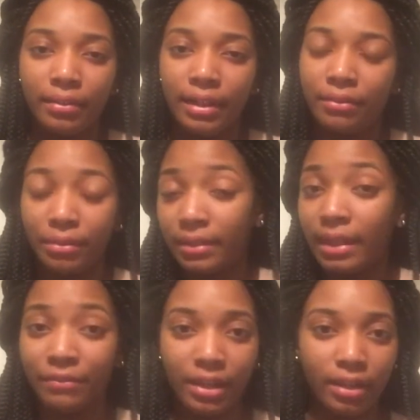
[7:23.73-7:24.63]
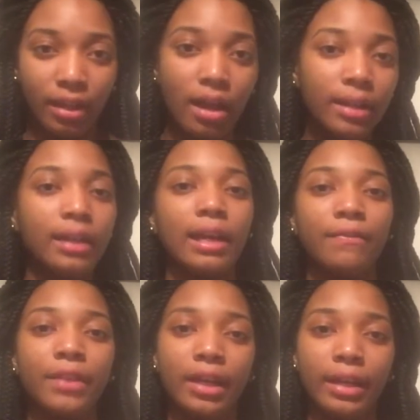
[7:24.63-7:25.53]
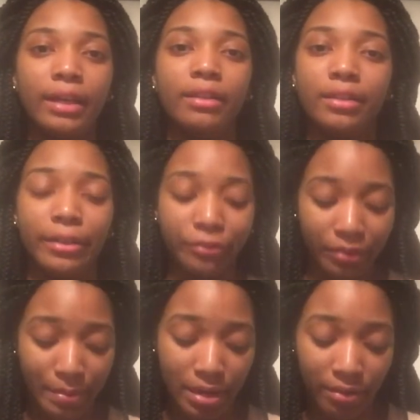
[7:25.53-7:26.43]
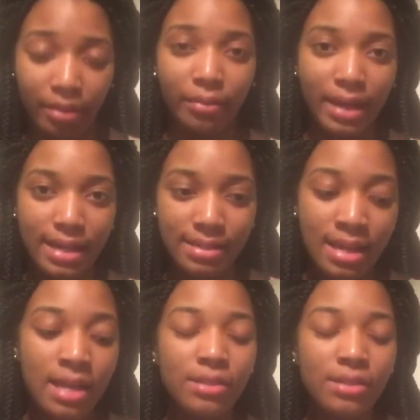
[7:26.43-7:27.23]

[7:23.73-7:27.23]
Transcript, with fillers: if they're long enough, they either don't fit me around the waist.